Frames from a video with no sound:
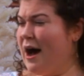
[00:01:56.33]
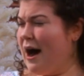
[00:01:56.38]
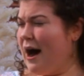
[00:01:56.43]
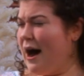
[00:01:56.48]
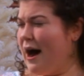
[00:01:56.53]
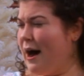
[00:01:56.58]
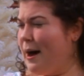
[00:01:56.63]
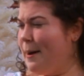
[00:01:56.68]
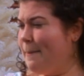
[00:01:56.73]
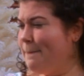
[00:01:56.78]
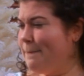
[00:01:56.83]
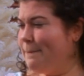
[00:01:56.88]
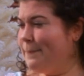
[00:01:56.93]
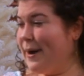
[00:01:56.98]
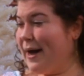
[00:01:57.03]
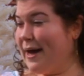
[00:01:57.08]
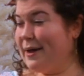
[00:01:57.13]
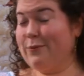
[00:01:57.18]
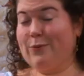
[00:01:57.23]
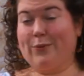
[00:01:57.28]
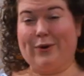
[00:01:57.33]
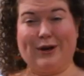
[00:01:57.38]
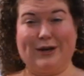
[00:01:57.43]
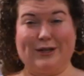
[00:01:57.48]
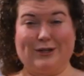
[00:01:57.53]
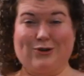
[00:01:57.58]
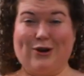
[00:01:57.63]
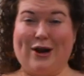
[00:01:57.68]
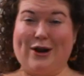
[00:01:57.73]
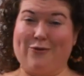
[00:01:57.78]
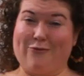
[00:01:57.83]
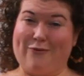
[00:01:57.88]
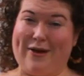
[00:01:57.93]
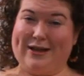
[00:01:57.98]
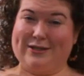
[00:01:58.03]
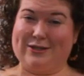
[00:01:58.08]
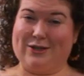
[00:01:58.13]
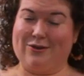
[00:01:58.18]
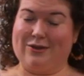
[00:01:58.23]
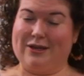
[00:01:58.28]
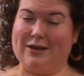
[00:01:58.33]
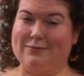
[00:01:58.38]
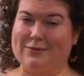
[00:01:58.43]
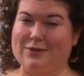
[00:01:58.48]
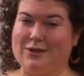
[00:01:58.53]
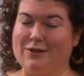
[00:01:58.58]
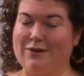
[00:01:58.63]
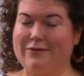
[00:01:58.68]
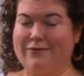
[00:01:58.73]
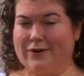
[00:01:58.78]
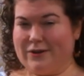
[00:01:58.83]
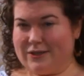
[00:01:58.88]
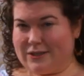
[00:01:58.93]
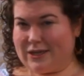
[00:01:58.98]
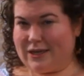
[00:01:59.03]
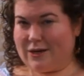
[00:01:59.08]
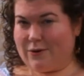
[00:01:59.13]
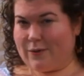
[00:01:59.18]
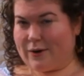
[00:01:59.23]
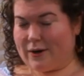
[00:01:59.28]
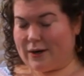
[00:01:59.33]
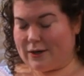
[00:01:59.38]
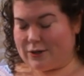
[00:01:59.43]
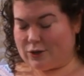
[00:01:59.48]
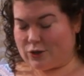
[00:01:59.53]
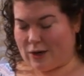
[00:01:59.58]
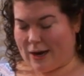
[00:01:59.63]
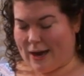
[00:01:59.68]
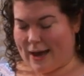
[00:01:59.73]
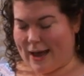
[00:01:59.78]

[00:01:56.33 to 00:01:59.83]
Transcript: But we're going to try to rescue them. So the first thing we're going to try